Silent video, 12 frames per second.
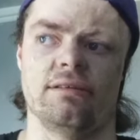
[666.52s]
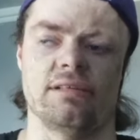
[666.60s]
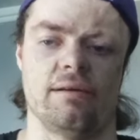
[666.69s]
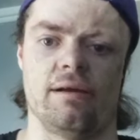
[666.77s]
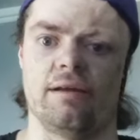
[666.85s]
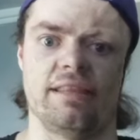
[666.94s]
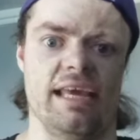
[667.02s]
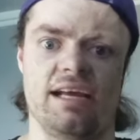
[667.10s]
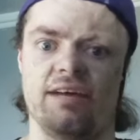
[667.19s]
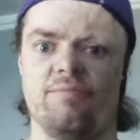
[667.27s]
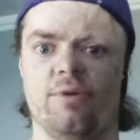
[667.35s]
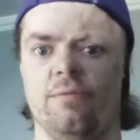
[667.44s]
because I, I,
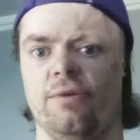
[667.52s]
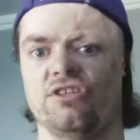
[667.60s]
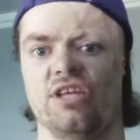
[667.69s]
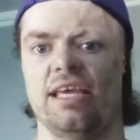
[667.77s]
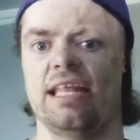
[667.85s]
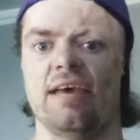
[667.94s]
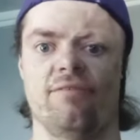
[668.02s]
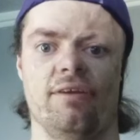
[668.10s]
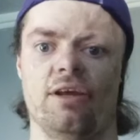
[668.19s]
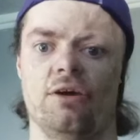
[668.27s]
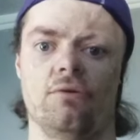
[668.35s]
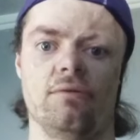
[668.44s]
think I've pretty much hit
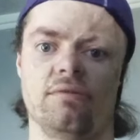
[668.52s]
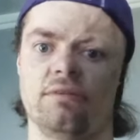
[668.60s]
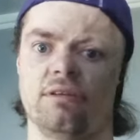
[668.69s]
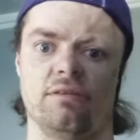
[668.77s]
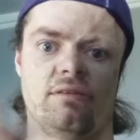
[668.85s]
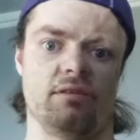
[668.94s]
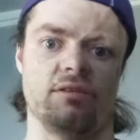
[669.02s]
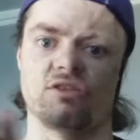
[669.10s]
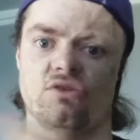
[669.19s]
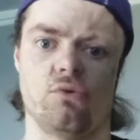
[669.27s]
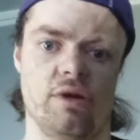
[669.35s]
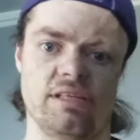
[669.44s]
every note. The
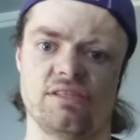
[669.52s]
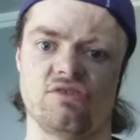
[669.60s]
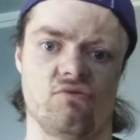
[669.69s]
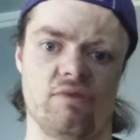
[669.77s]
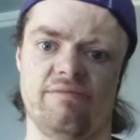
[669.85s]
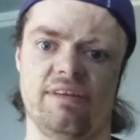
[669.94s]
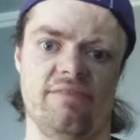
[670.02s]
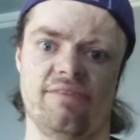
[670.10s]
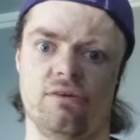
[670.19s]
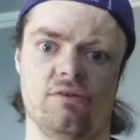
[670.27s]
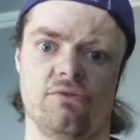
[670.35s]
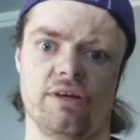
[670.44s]
story's derivative
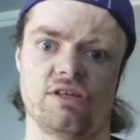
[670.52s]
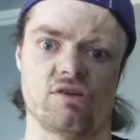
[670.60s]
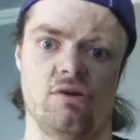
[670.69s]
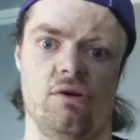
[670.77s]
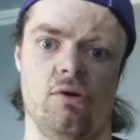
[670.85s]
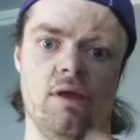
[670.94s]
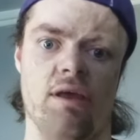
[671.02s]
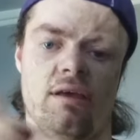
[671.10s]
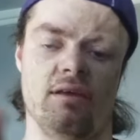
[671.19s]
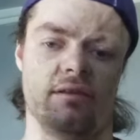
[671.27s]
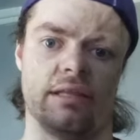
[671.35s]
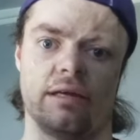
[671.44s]
and unoriginal.
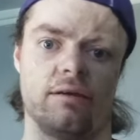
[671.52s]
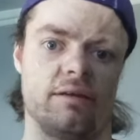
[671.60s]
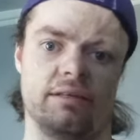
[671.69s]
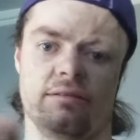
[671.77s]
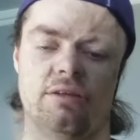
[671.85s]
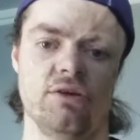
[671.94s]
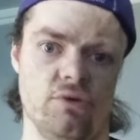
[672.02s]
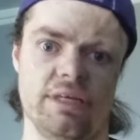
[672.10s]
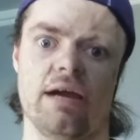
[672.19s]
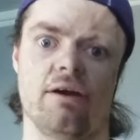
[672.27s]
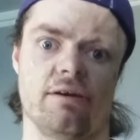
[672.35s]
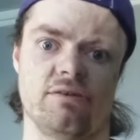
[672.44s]
The new
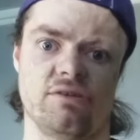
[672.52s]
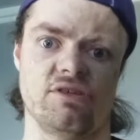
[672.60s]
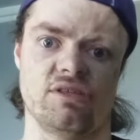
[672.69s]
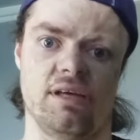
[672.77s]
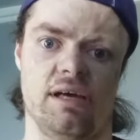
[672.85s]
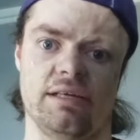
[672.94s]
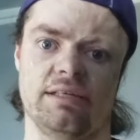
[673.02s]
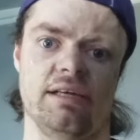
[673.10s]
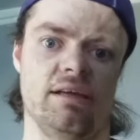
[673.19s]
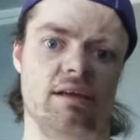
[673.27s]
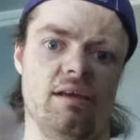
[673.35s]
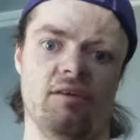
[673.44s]
characters suck.
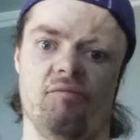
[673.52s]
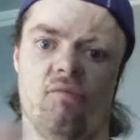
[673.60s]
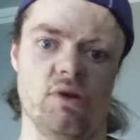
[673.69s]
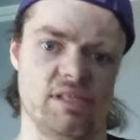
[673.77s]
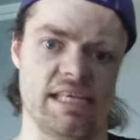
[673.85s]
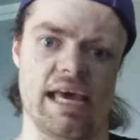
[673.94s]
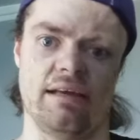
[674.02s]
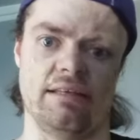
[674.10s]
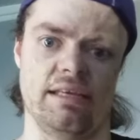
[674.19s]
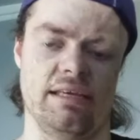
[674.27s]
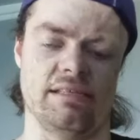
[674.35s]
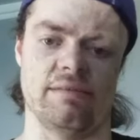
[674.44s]
Voice
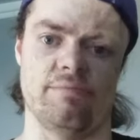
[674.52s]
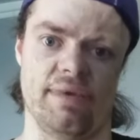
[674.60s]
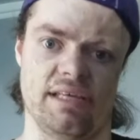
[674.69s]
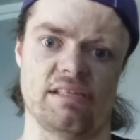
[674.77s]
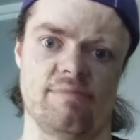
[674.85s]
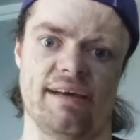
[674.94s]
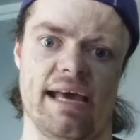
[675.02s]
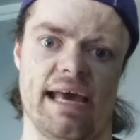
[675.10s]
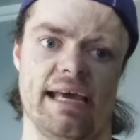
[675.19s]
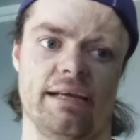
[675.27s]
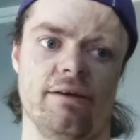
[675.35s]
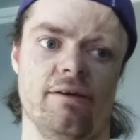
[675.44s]
acting is a mixed
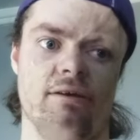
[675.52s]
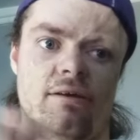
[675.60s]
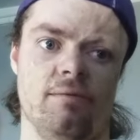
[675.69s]
bag.